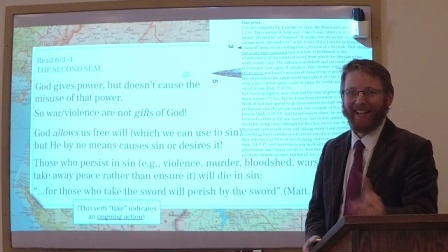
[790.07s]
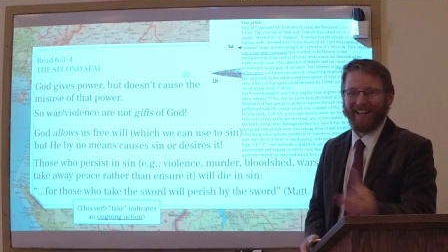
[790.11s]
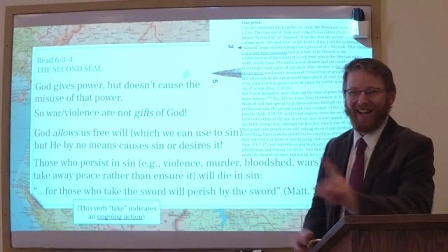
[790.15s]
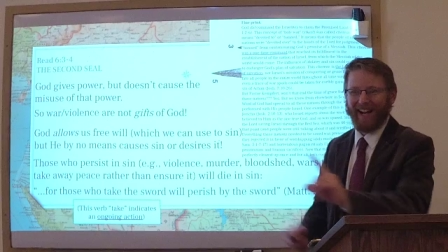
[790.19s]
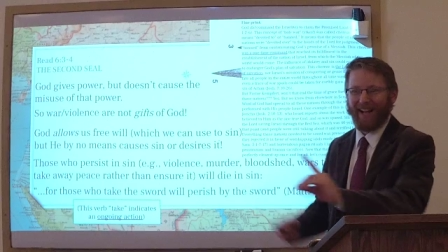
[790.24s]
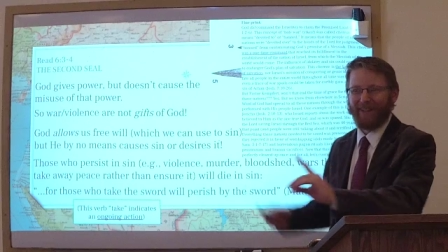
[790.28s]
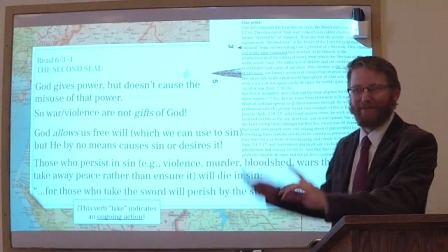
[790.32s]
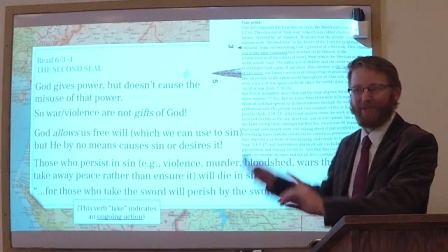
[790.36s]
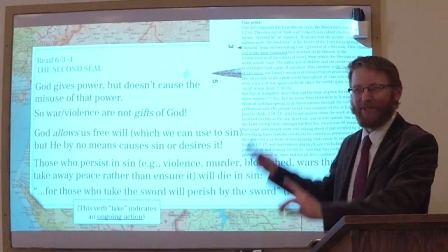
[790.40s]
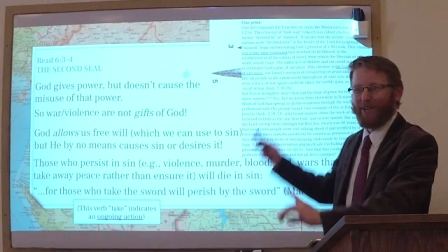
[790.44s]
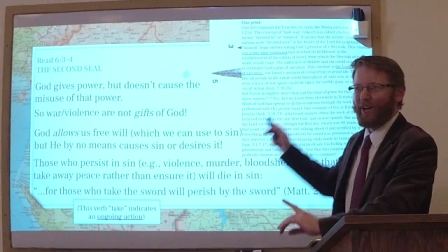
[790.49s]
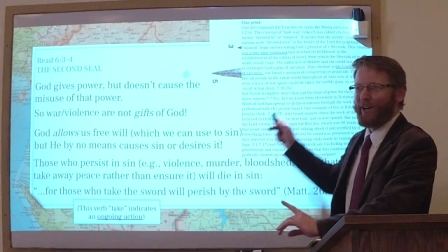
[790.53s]

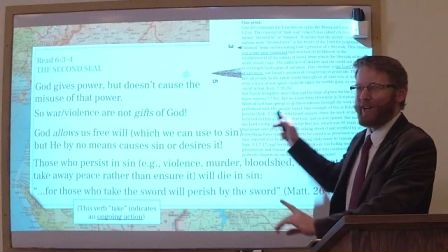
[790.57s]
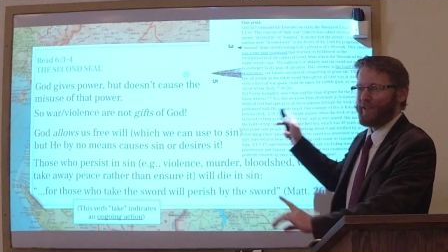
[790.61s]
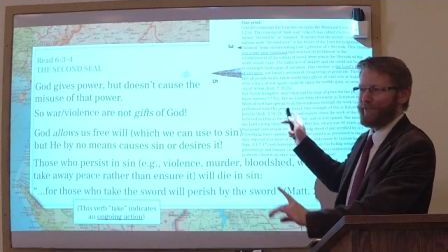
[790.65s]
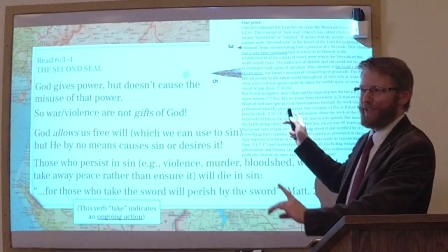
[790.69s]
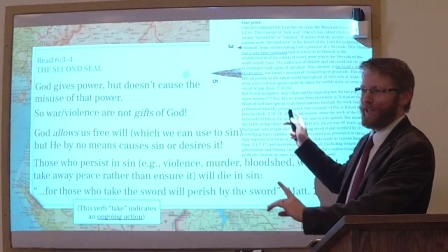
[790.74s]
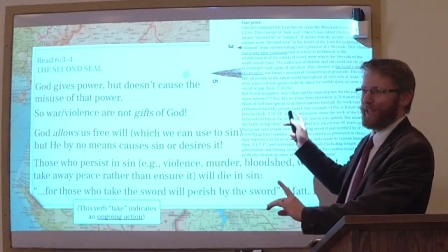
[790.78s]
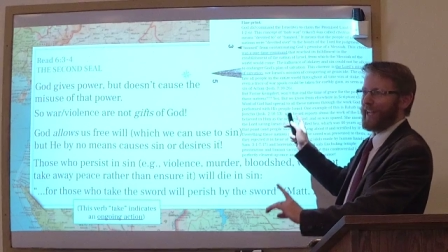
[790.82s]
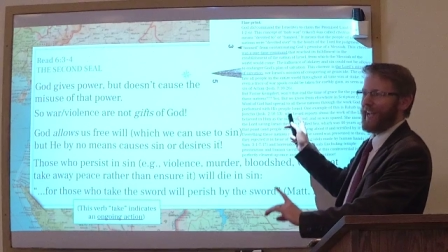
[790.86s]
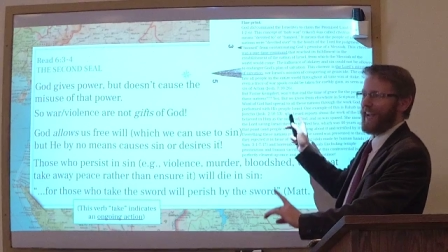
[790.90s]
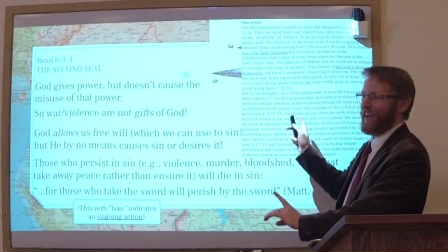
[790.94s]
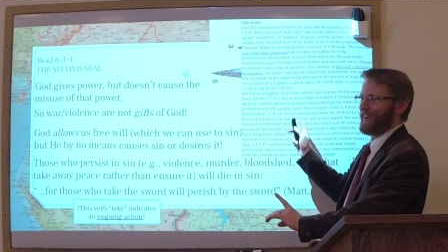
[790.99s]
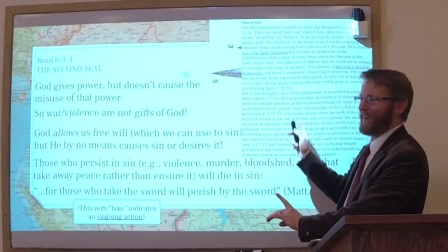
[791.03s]
I'm sorry if
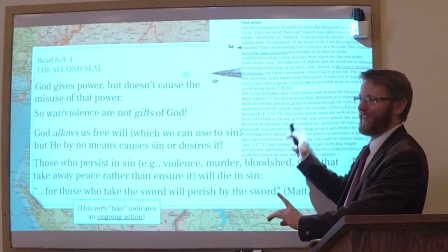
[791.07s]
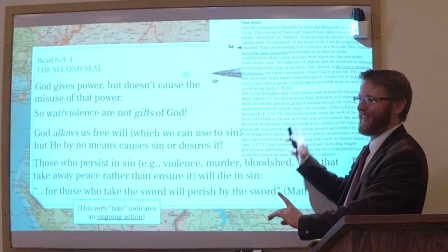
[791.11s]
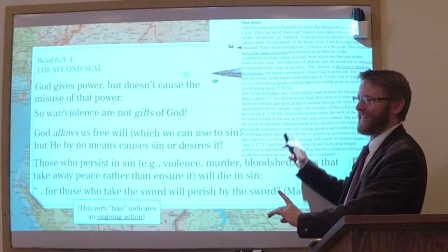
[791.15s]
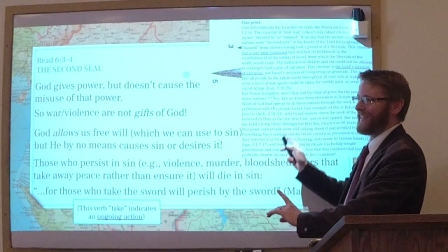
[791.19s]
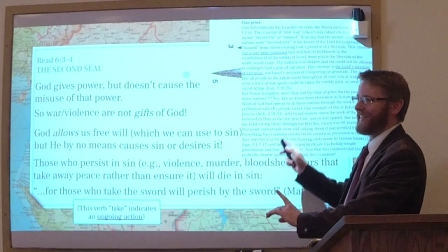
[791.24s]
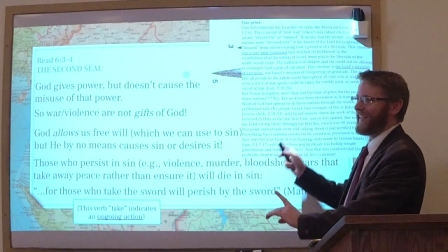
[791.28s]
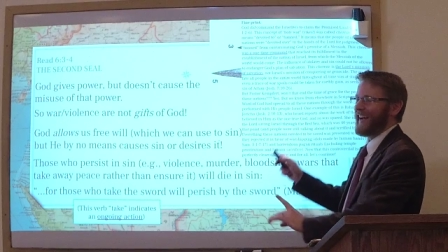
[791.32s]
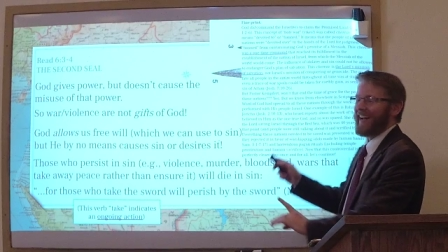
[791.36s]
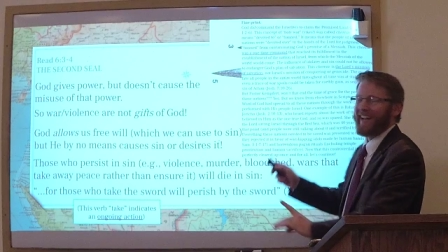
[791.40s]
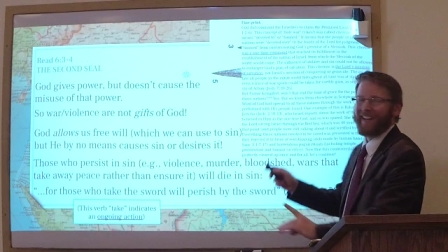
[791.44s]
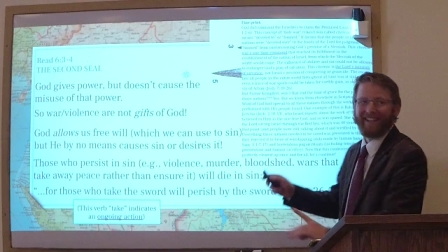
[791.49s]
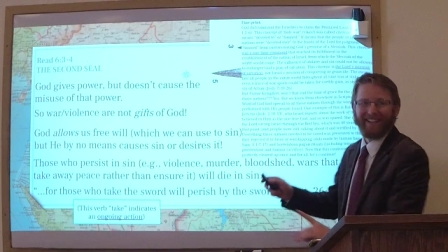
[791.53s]
you can't read
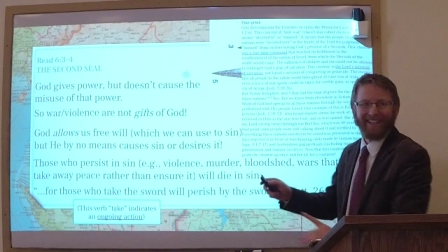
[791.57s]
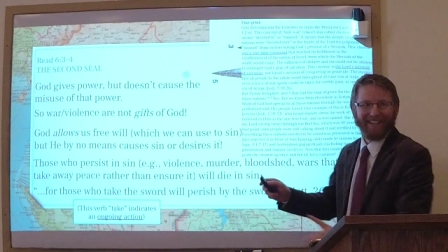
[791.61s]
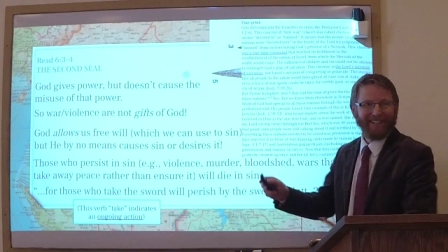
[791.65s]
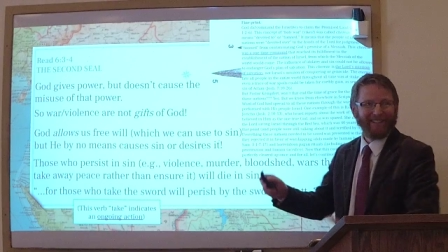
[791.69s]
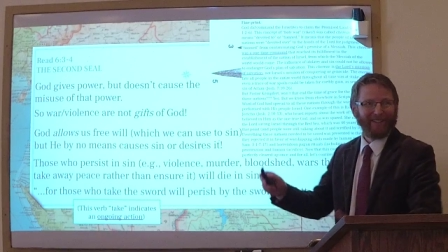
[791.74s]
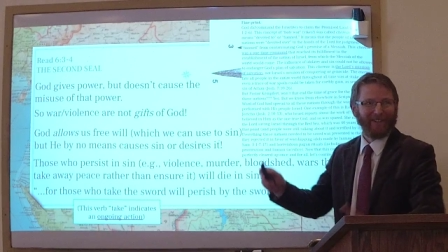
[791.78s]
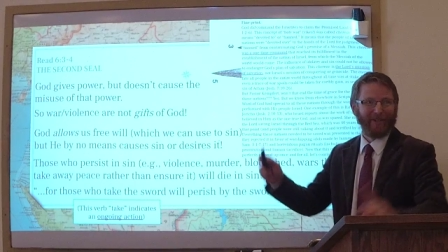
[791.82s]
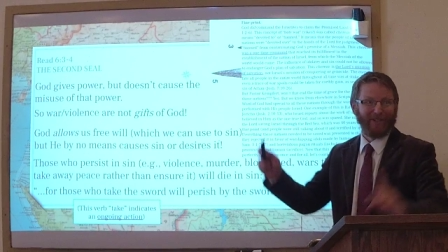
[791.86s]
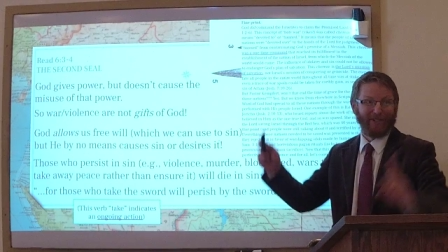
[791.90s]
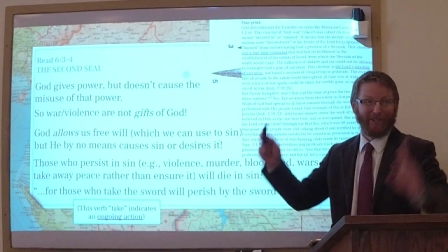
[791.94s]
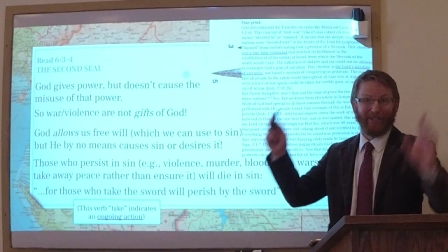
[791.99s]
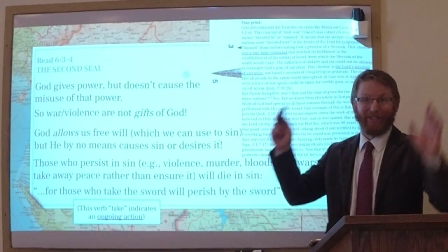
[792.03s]
that.
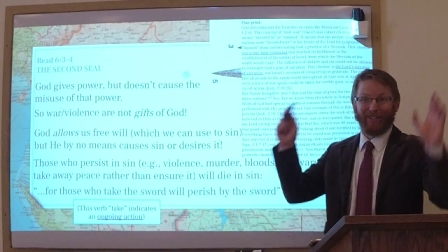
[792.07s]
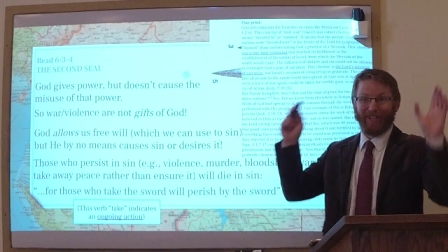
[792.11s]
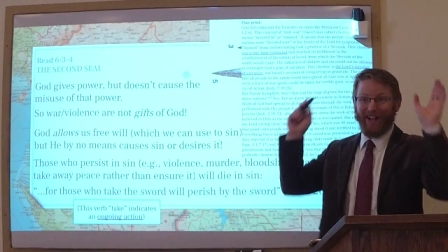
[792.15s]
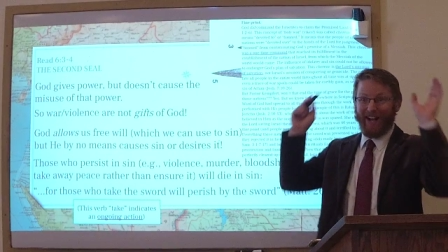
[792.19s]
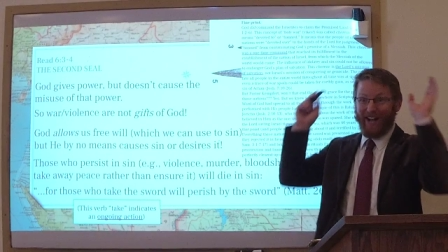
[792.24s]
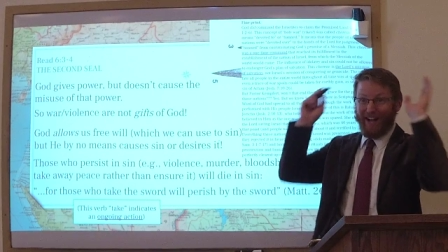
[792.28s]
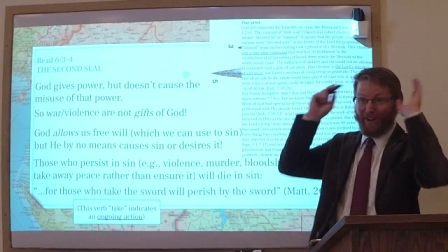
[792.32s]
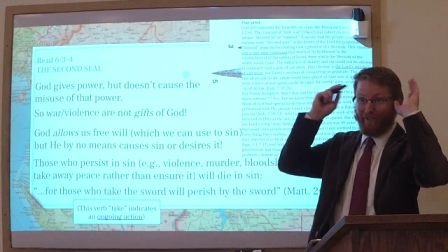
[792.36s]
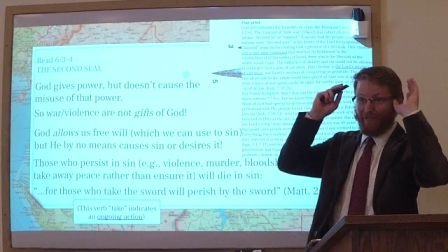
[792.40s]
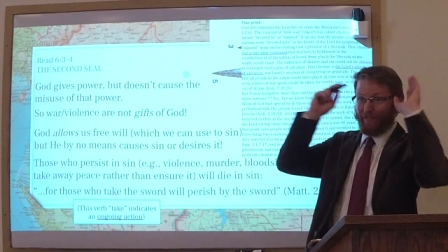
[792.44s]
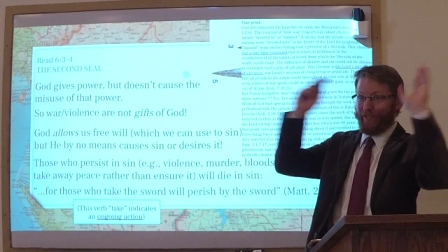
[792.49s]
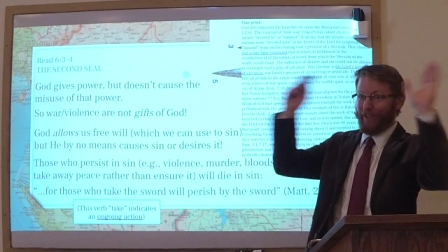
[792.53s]
There's a
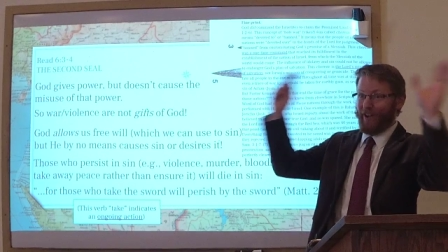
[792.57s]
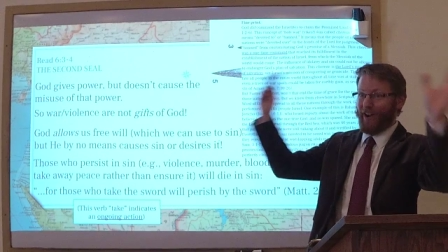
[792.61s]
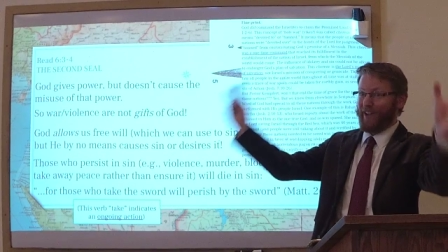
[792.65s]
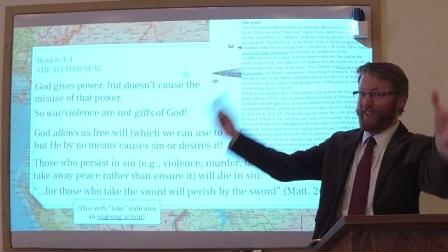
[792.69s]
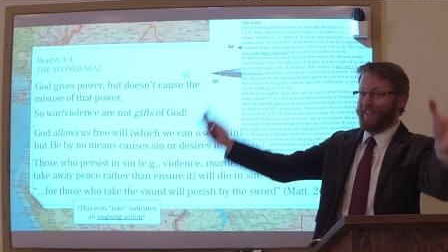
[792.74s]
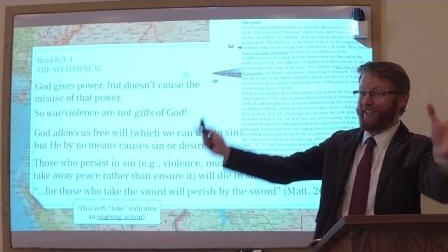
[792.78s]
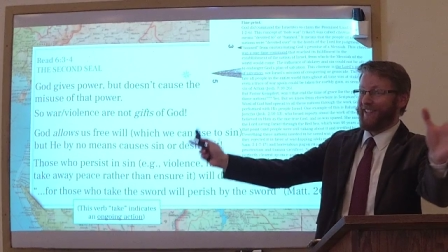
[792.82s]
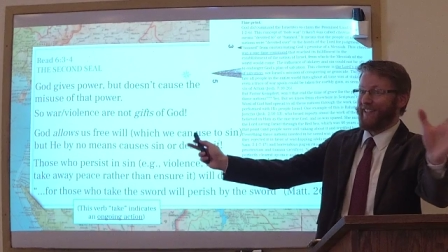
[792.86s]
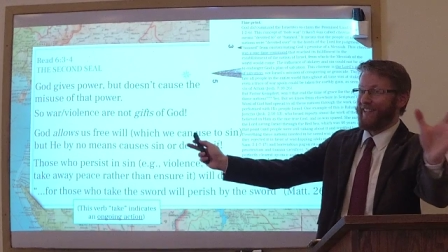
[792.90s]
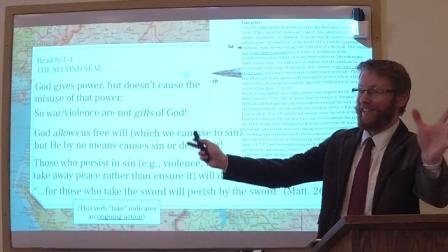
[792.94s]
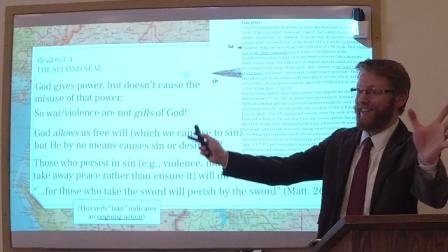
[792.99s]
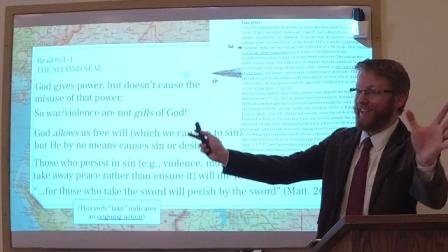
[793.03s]
lot of
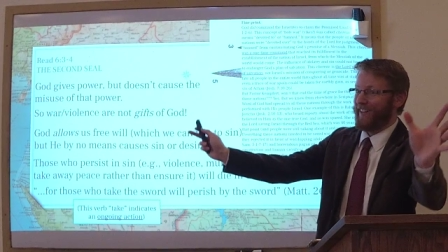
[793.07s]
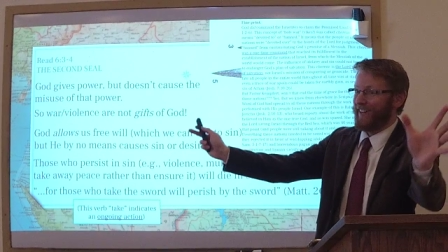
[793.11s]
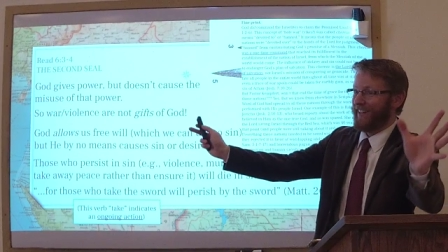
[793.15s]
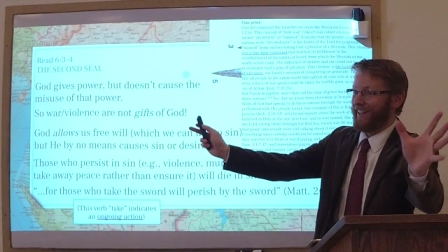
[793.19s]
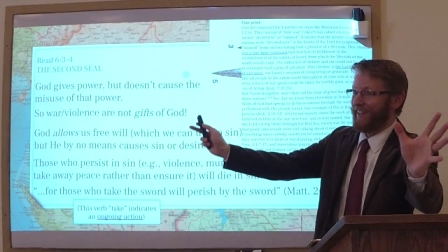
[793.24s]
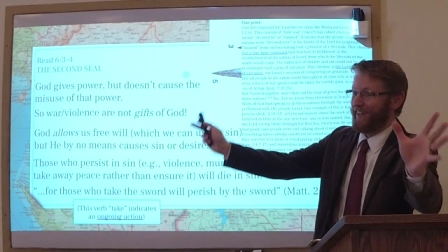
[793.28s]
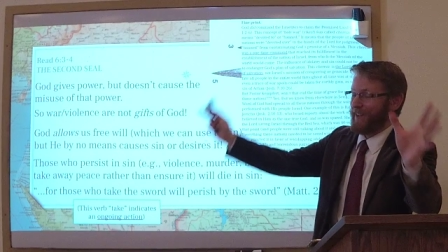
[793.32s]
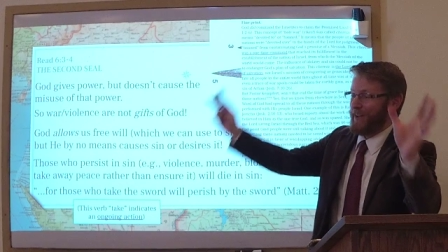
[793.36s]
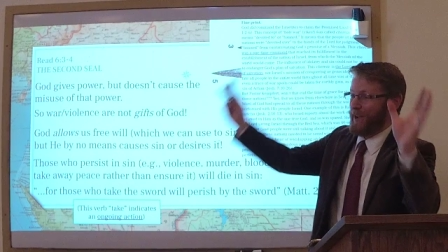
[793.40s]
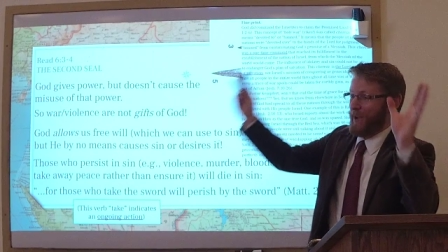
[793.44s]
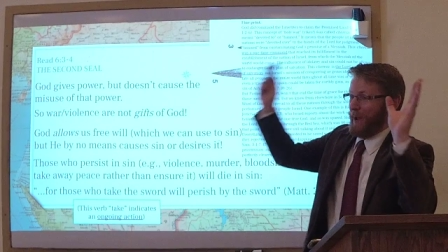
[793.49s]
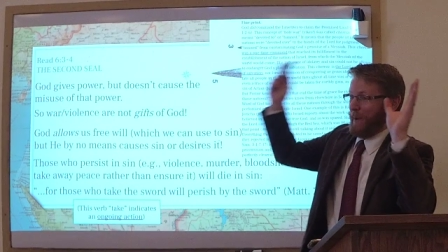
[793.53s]
thoughts
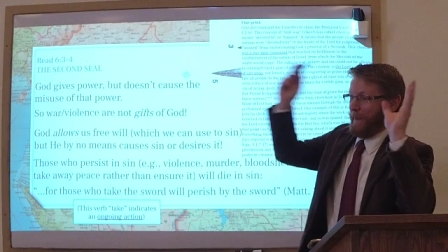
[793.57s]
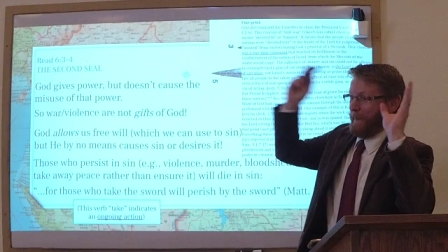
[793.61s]
here.